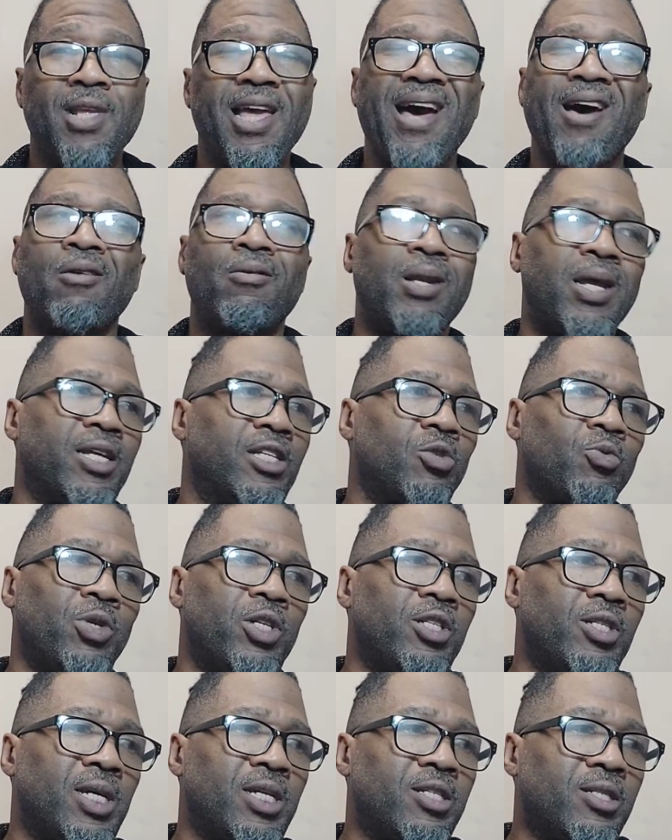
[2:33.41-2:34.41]
I don't like
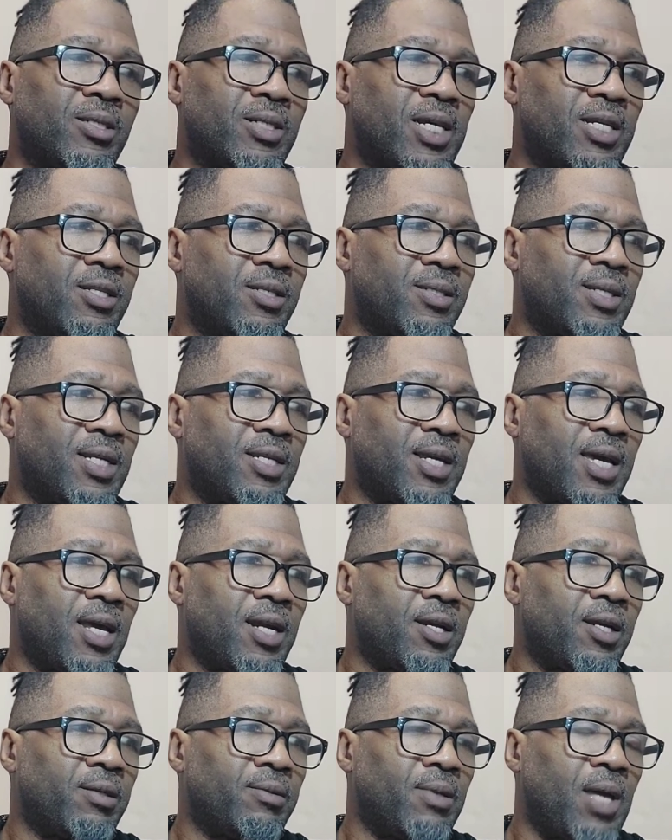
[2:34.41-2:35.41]
switch. That's that's that's kind
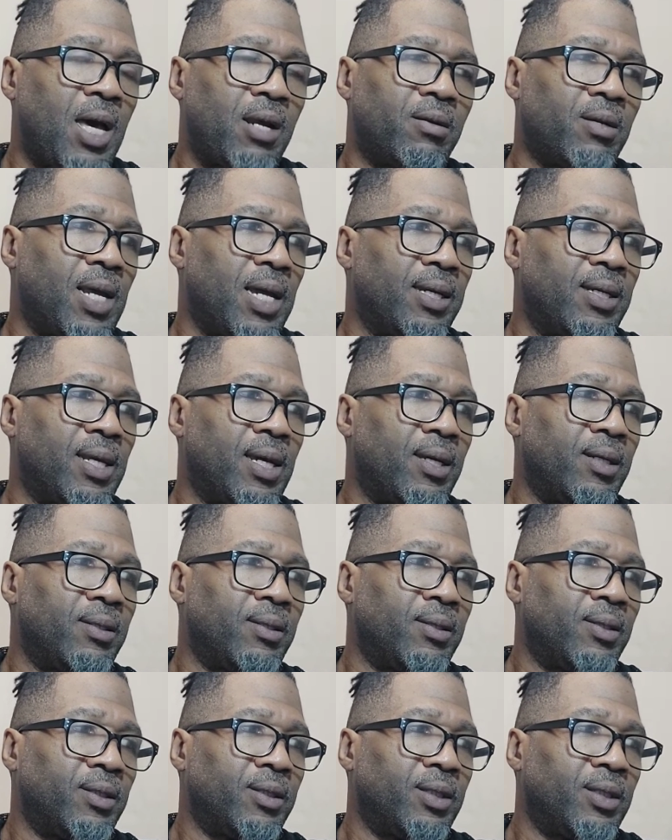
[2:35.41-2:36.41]
of I don't like that.
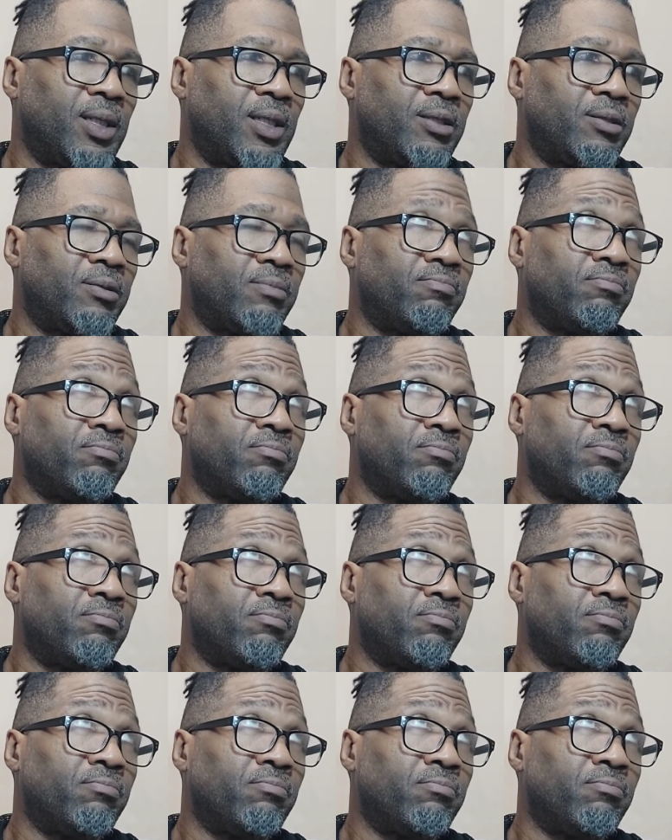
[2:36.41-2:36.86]
That's,